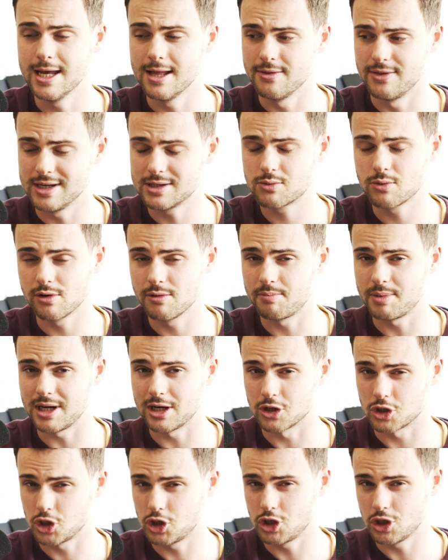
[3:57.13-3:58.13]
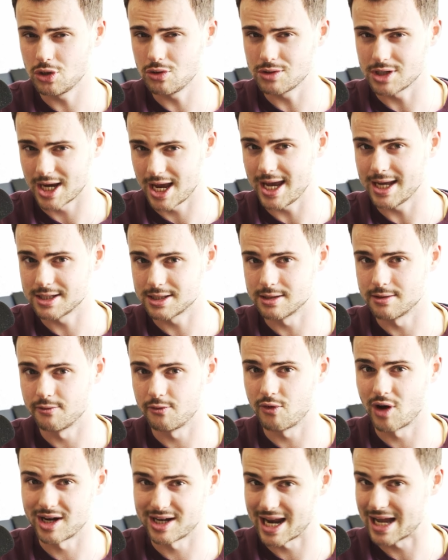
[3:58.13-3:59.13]
This will have been a huge hit to them
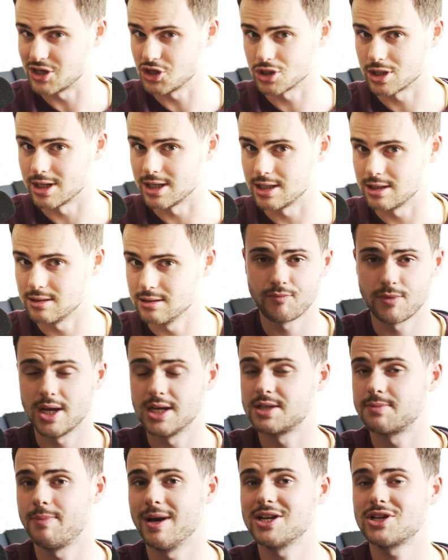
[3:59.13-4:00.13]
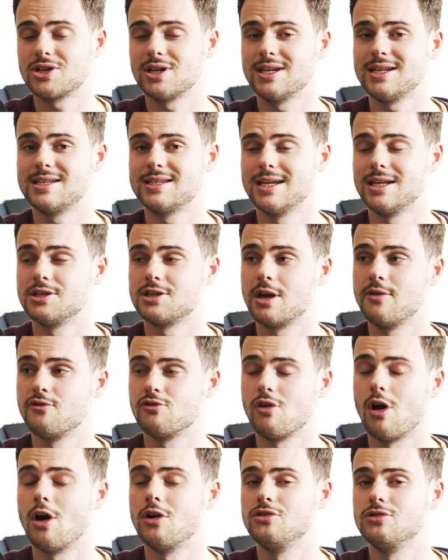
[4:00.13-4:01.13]
financially especially since over
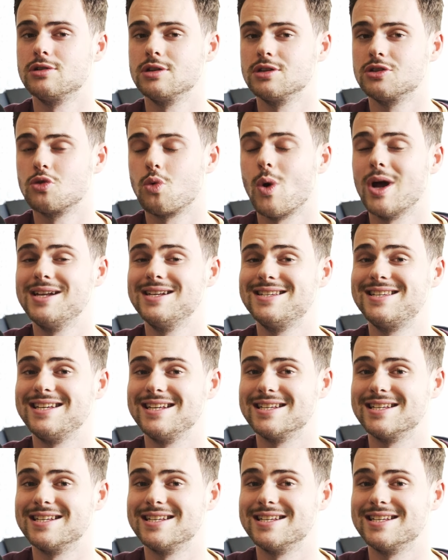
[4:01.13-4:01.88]
120